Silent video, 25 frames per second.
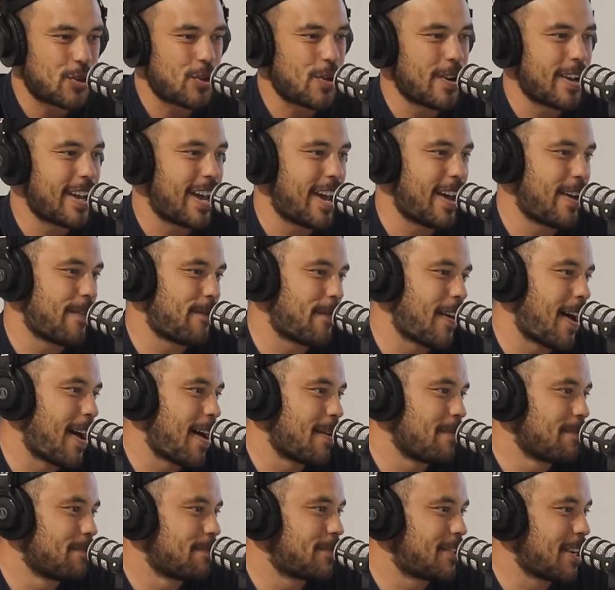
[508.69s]
Troy
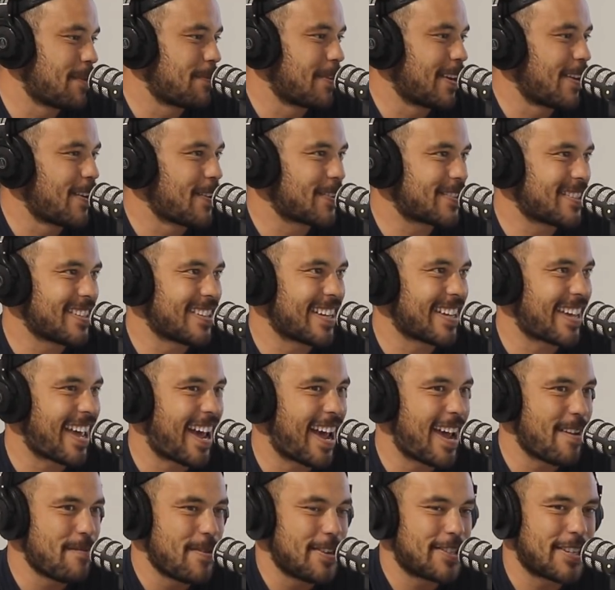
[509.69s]
Ave, she belonged to the
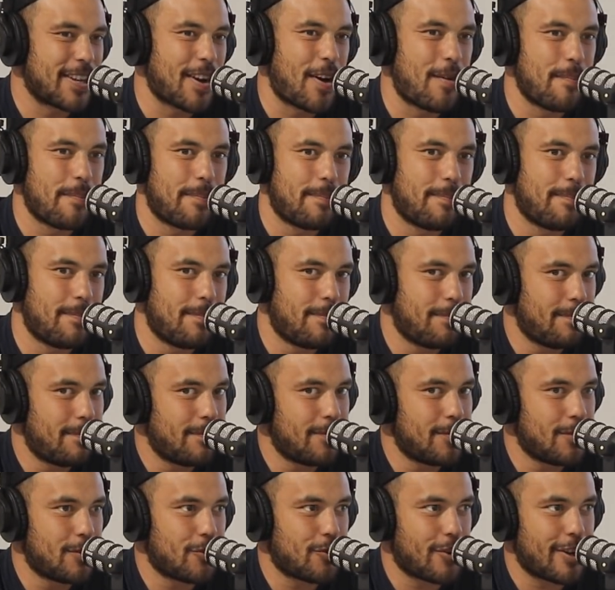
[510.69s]
game. Used to go on
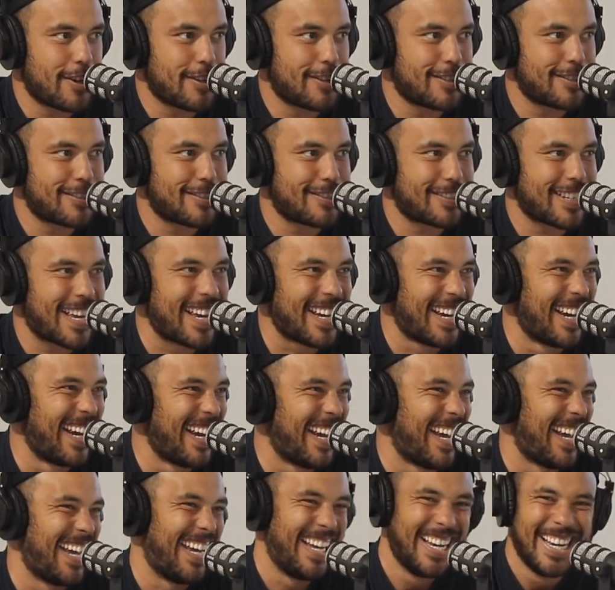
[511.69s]
drinks.
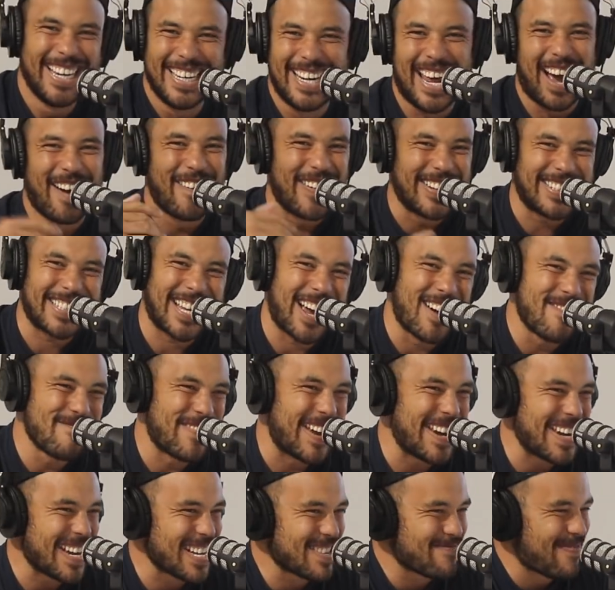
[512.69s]
No, we used to go
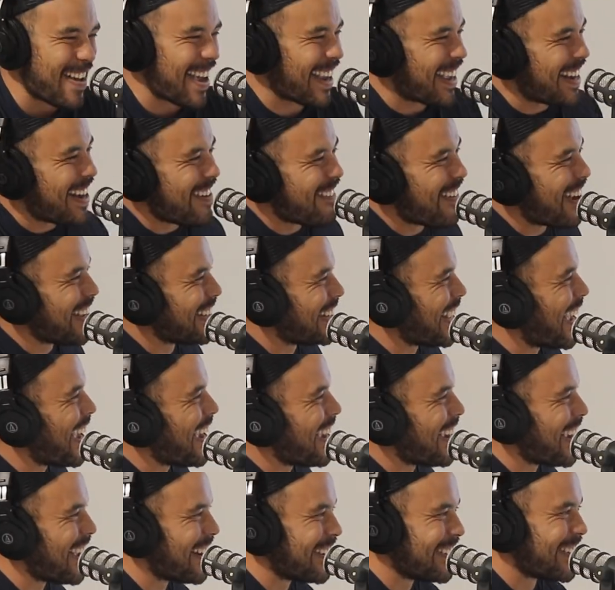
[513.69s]
on vendors back in our
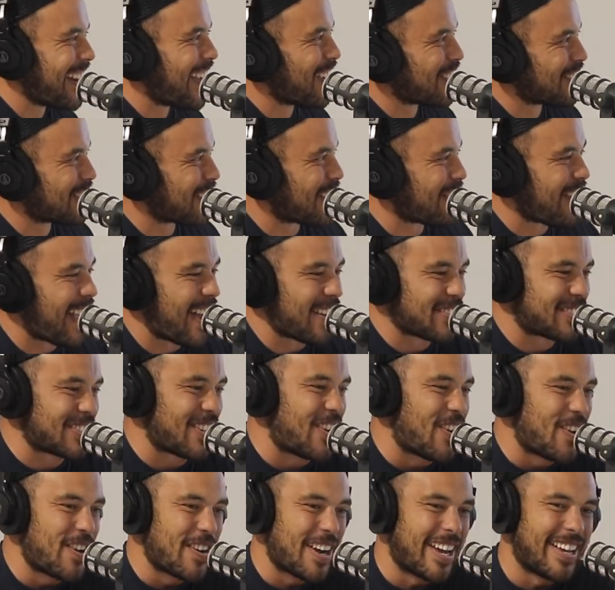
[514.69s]
day, and that was sort of our
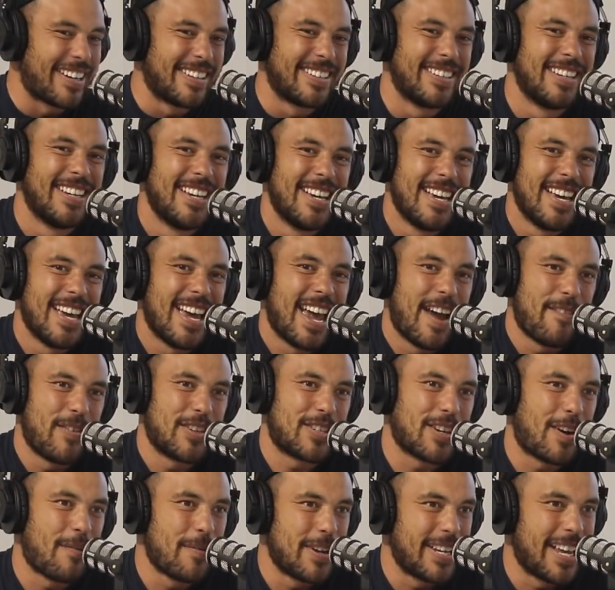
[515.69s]
song. And
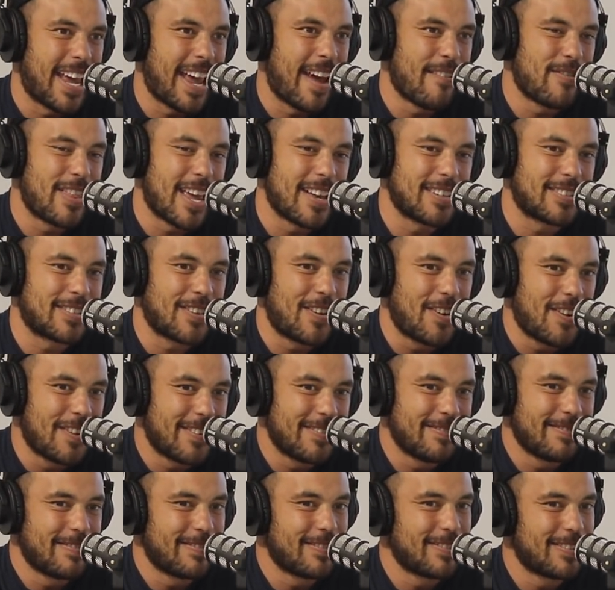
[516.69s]
every time we have that
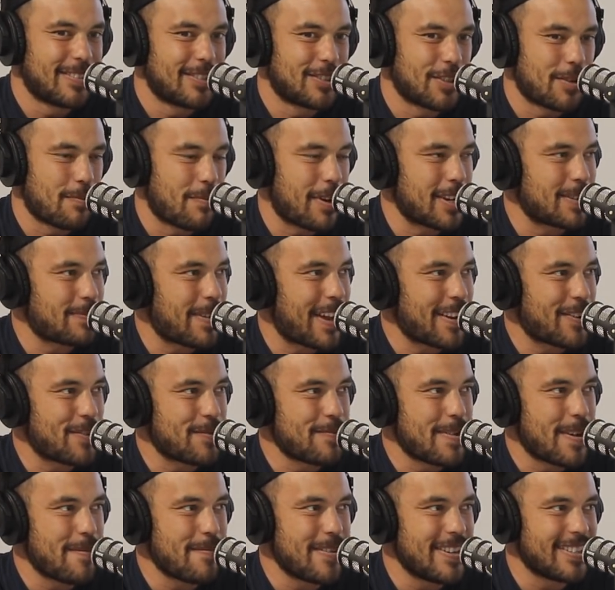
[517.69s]
song, sort of brings back
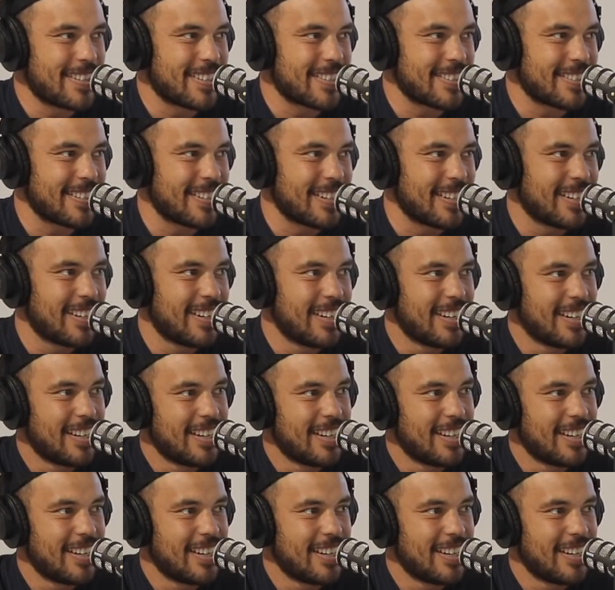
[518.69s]
good memories, doesn't it?